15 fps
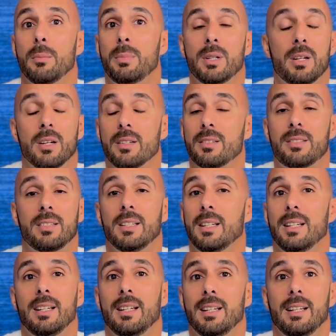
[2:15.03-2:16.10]
Because,
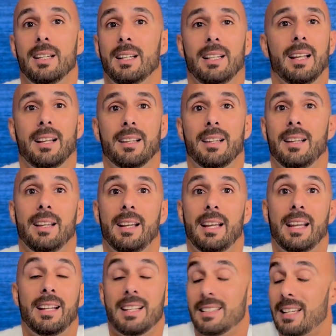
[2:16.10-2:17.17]
like,
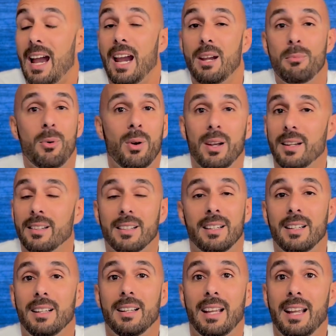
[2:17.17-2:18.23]
in a time when
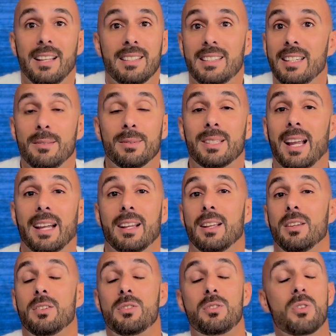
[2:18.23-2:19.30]
it seems like
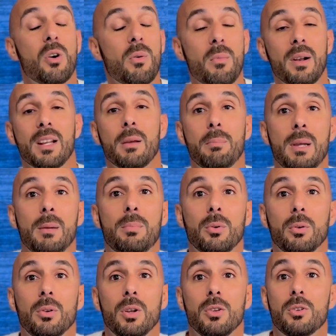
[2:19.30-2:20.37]
so many
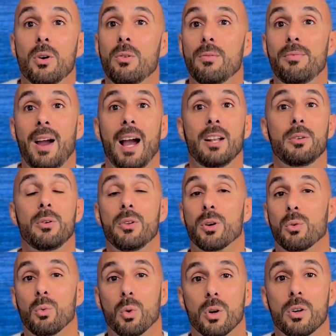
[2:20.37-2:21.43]
people don't value
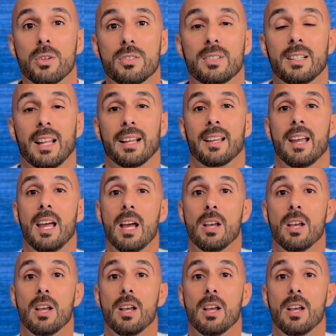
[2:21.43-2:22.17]
their words, like